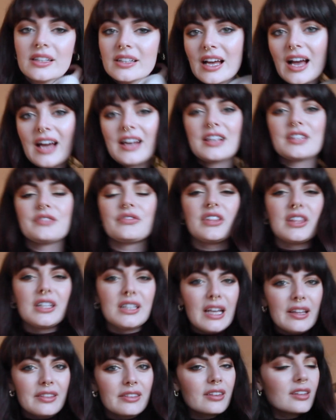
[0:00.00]
as for the
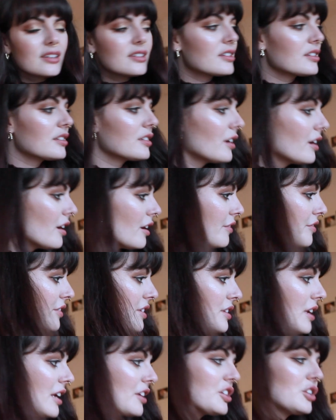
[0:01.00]
length and stuff,
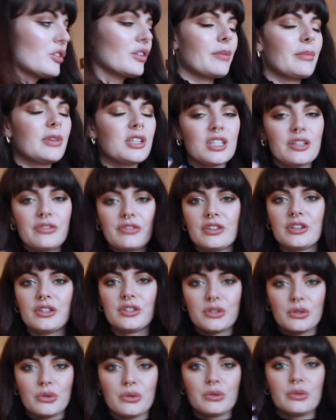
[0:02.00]
it's actually not that much different
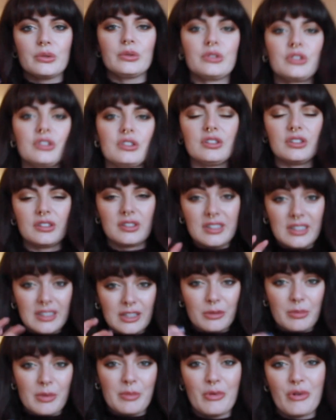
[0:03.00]
at all, it just looks a
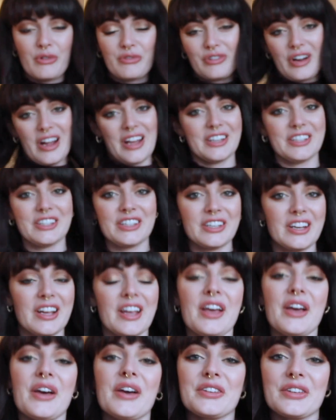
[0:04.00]
little bit more fresh.
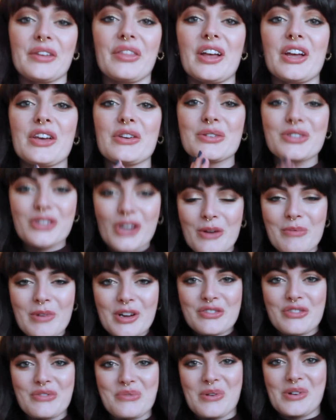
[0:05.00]
So thank you so
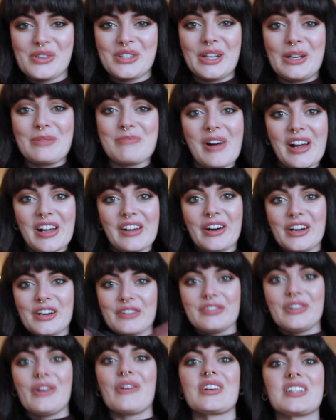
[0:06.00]
much for watching my kind
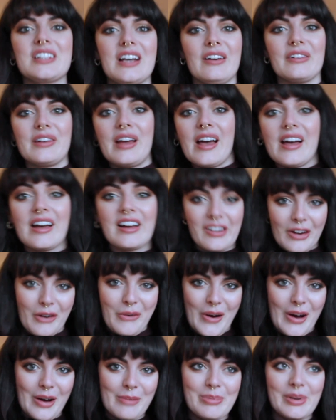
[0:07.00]
of lockdown hair glow
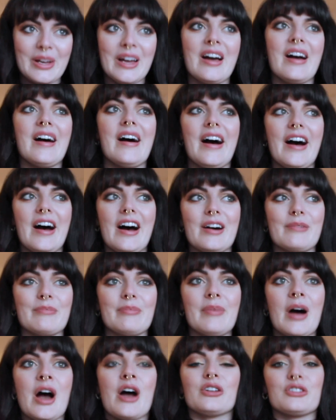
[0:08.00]
up.
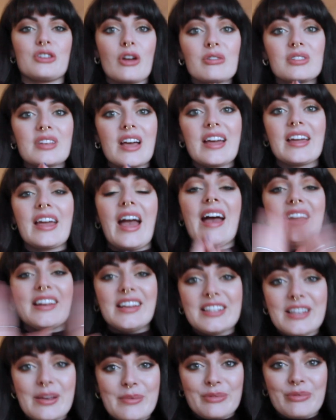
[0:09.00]
Don't take
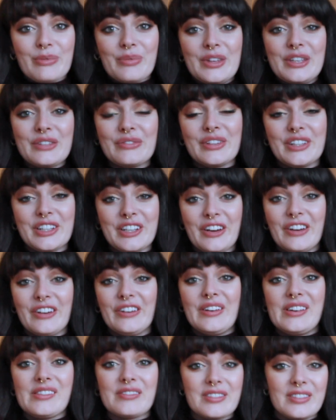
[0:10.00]
any tips from this video,
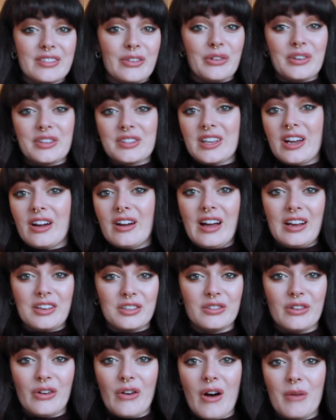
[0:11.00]
it's honestly, as
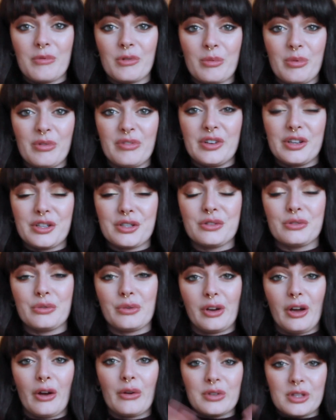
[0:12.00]
you know, I'm not professional.
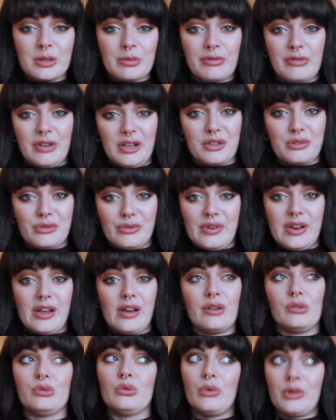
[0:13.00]
Go to the professional
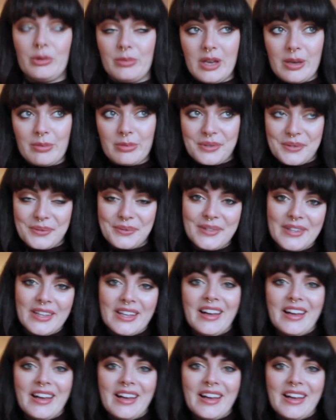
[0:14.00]
videos or the people.